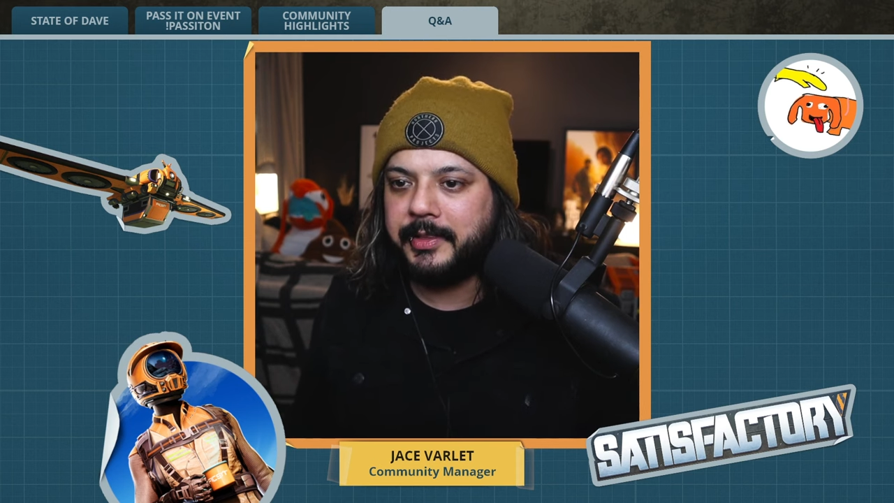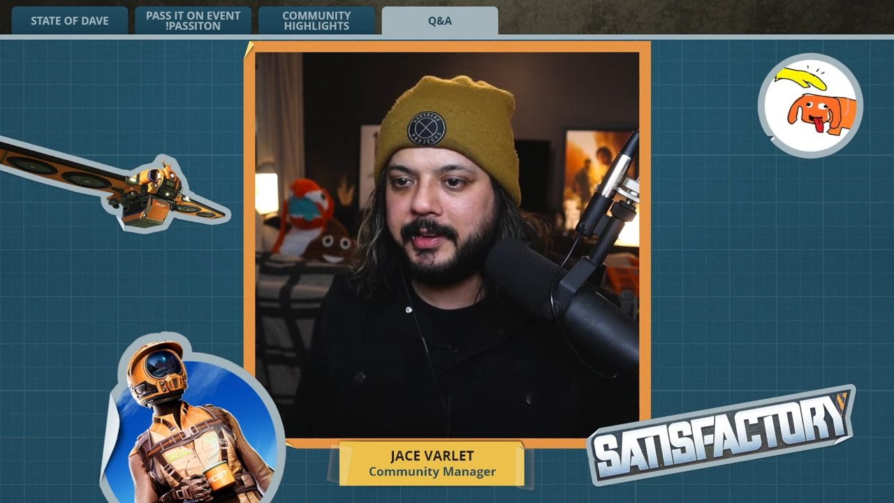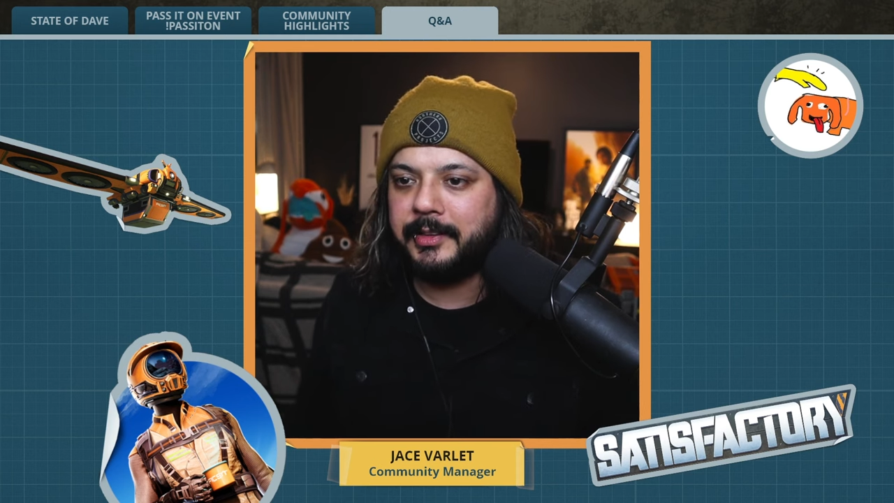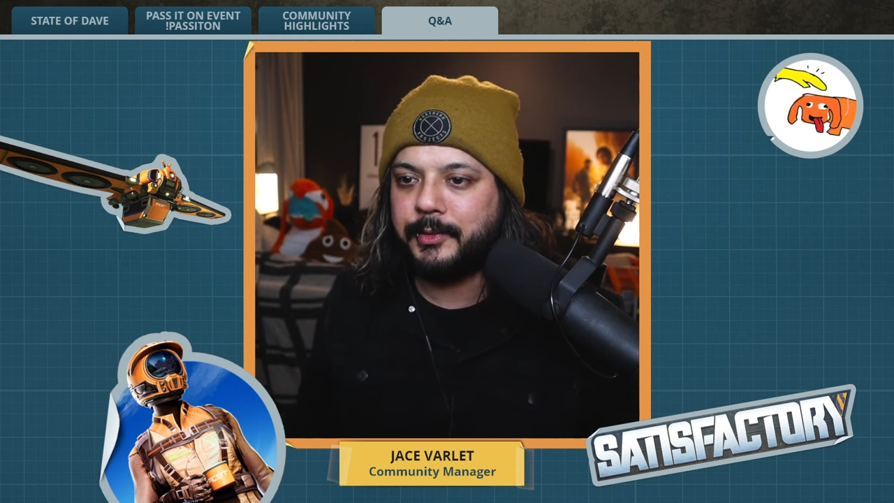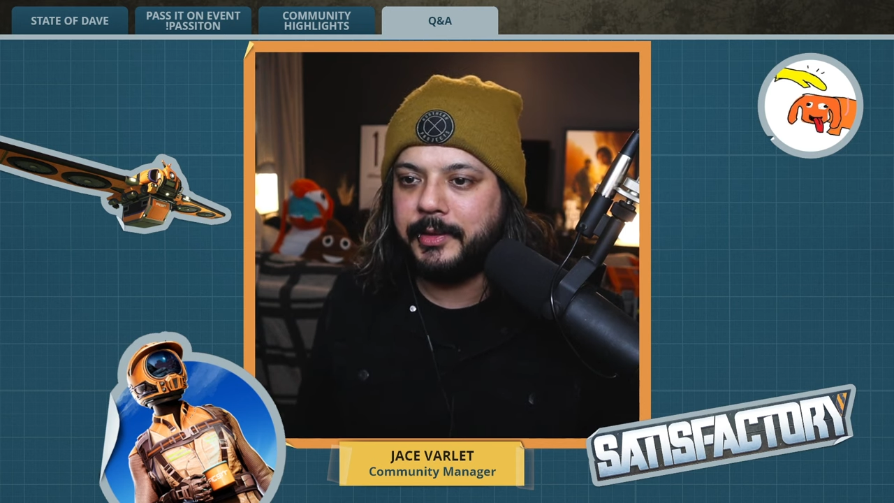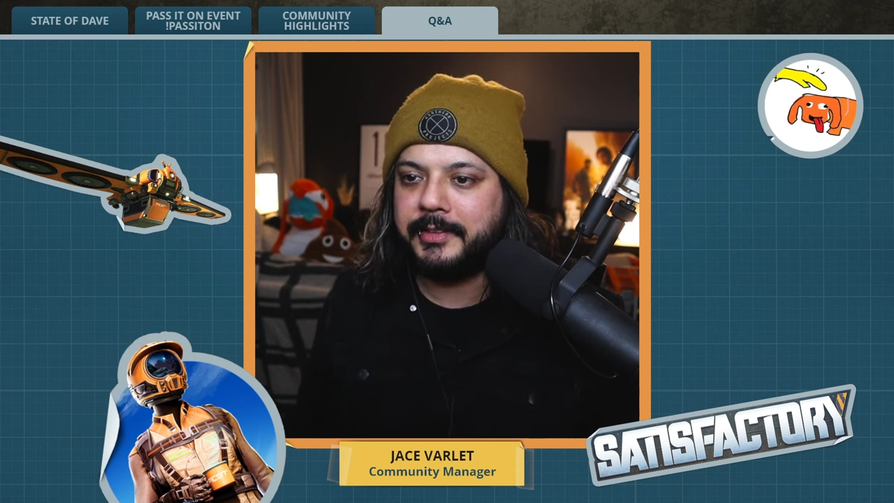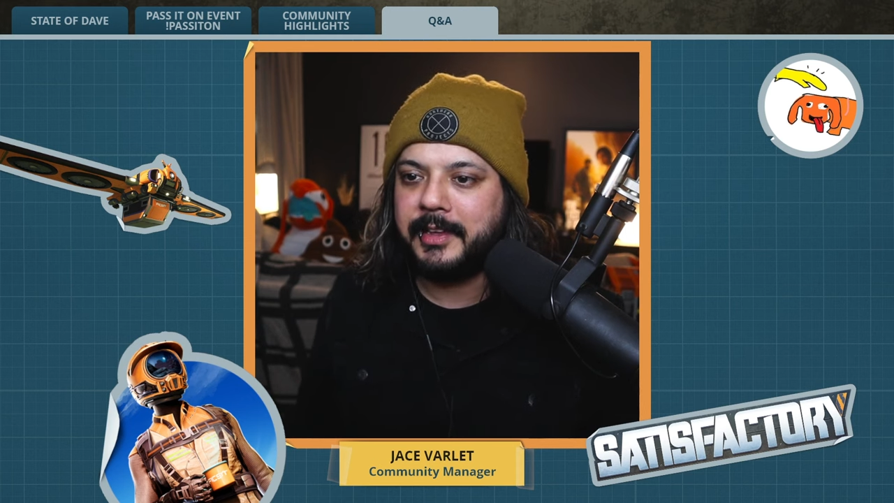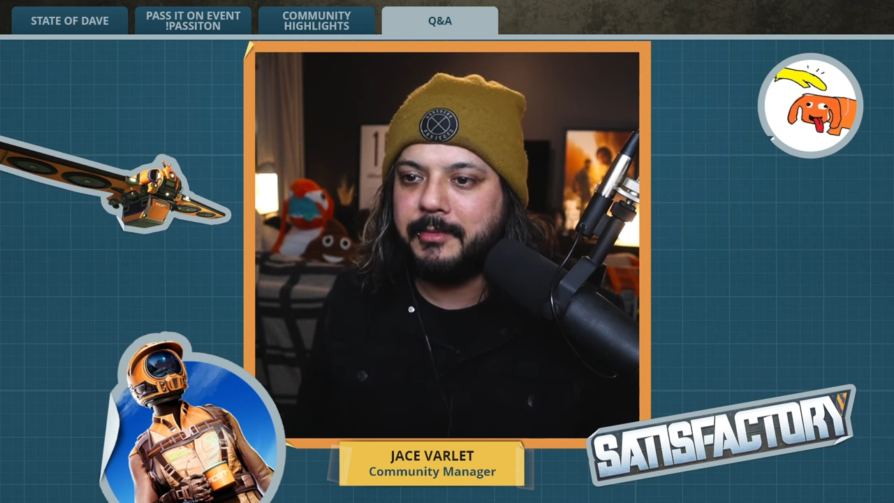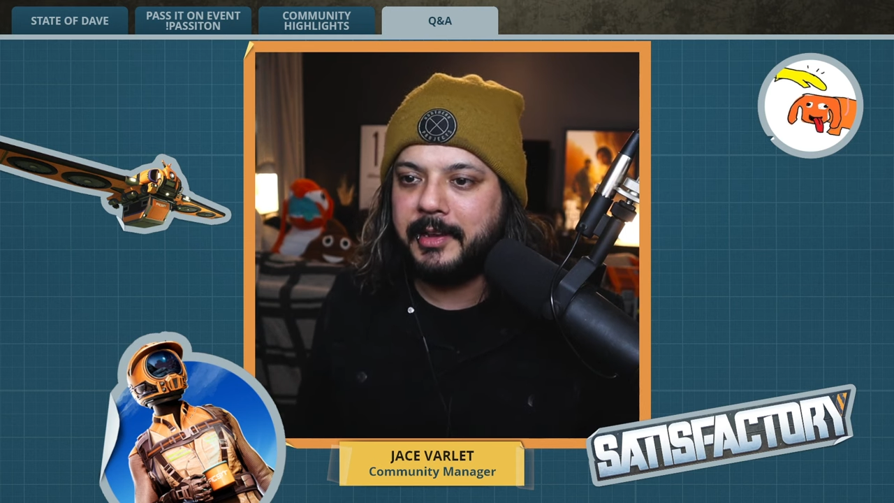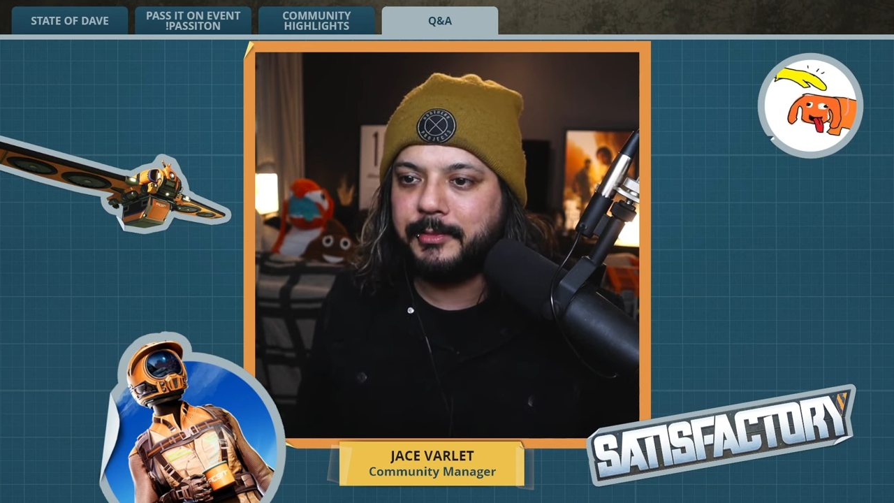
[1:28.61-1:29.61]
Then I saw Let's
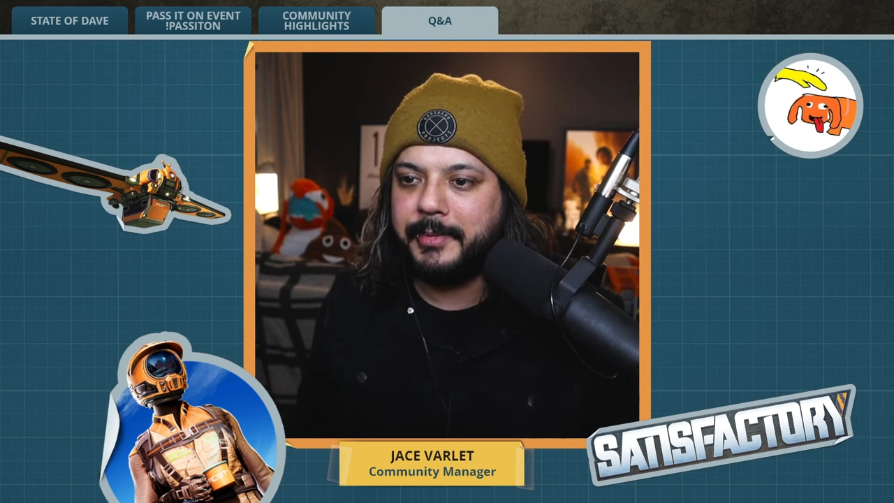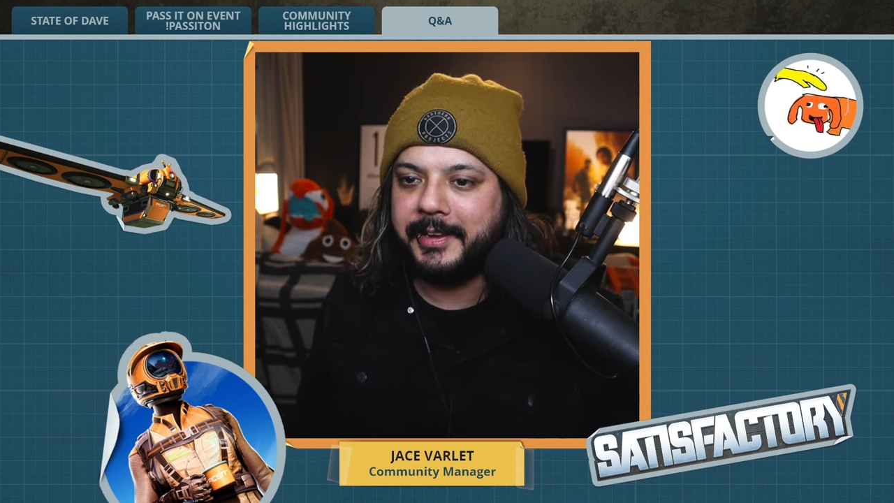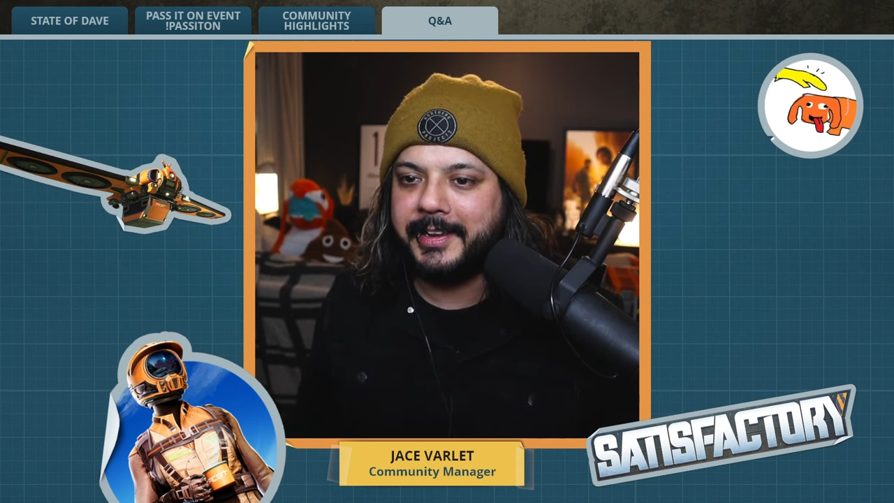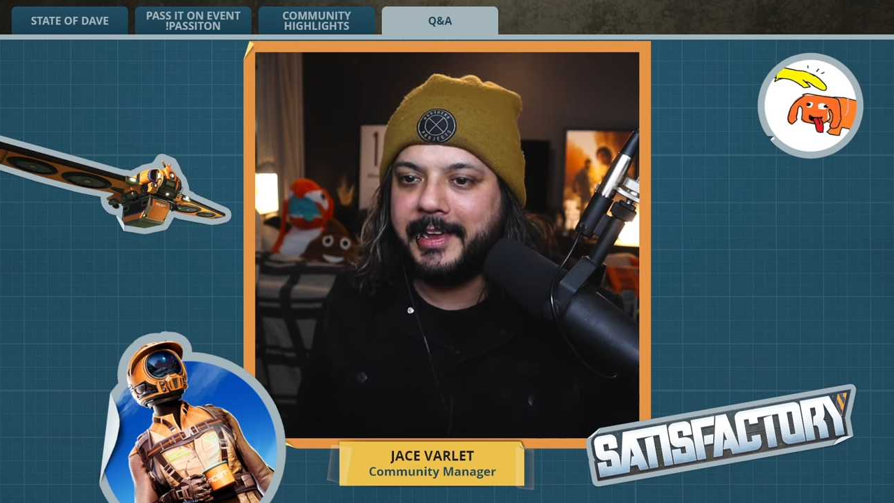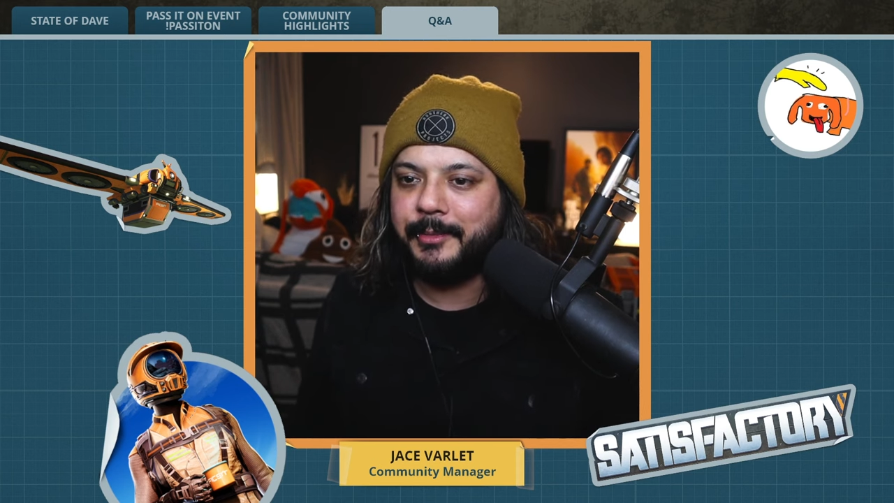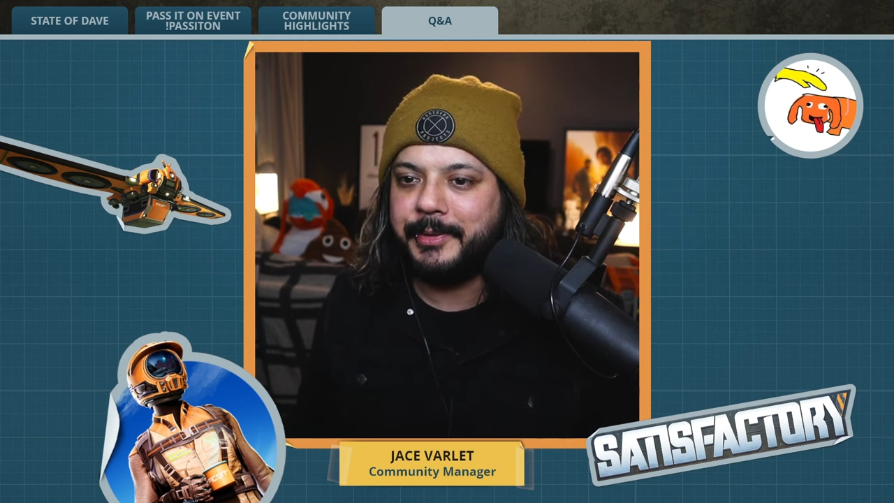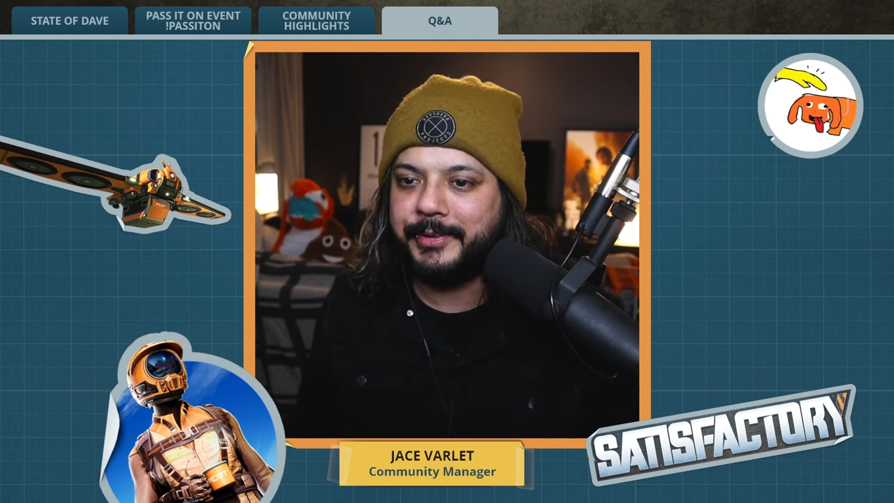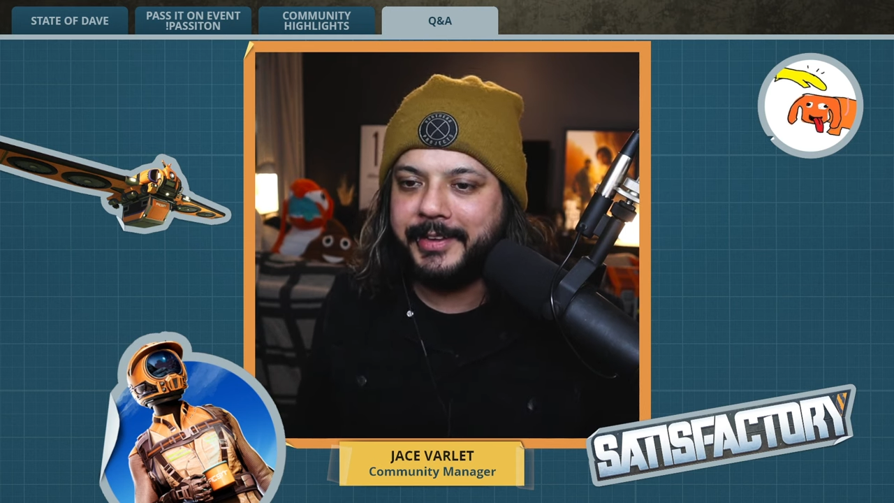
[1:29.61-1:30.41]
Game It Out's Mega Cannon build.